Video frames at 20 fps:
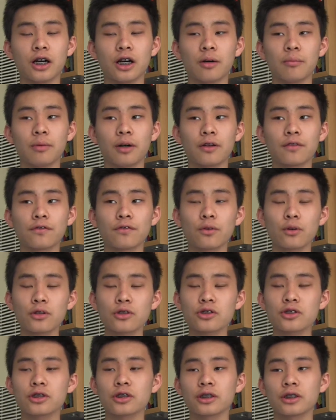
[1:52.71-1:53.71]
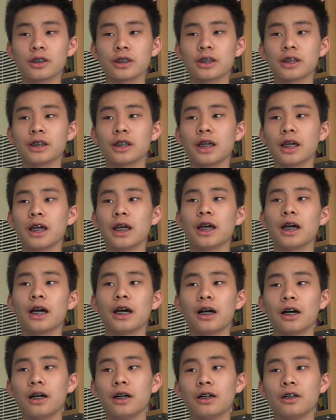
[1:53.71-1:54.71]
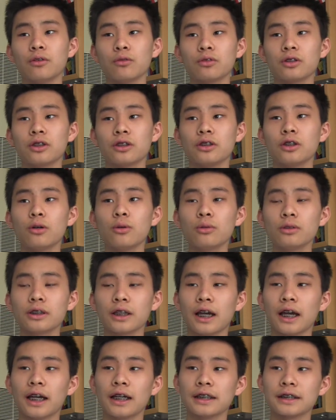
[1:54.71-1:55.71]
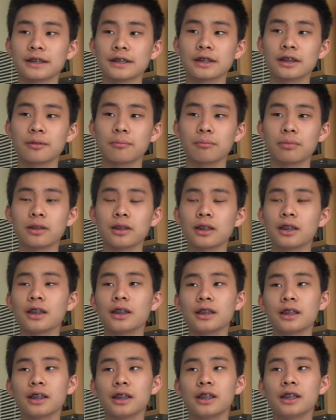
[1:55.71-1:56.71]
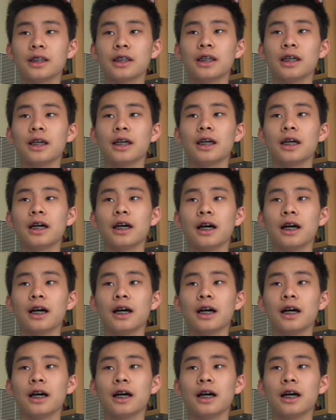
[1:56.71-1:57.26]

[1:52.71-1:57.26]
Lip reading: Unfortunately, the Note has completely